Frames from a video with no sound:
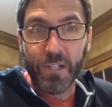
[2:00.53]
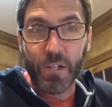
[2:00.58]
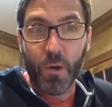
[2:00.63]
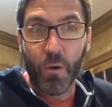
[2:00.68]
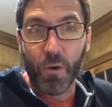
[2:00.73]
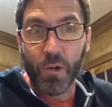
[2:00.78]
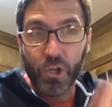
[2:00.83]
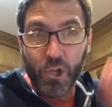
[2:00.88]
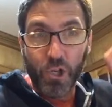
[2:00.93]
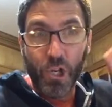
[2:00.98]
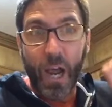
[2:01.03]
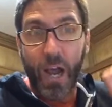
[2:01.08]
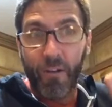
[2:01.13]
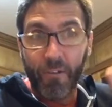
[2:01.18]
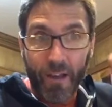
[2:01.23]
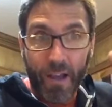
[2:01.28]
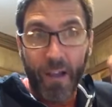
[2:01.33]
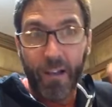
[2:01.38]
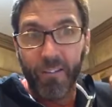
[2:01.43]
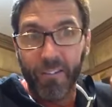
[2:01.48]
so a
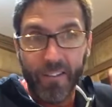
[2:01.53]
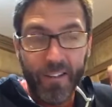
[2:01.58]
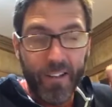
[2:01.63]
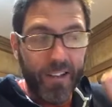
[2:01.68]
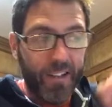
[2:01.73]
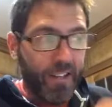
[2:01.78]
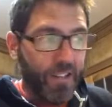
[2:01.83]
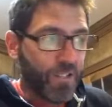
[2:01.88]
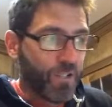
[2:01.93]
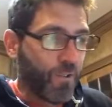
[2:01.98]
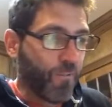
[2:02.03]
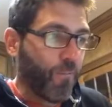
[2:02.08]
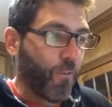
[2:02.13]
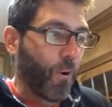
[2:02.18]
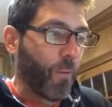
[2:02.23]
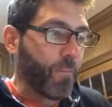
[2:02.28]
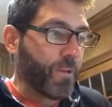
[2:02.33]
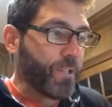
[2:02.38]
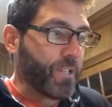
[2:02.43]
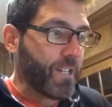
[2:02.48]
shout out to
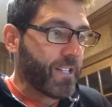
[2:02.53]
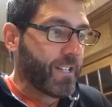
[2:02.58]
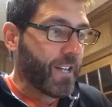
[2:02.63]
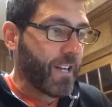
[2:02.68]
pharmacy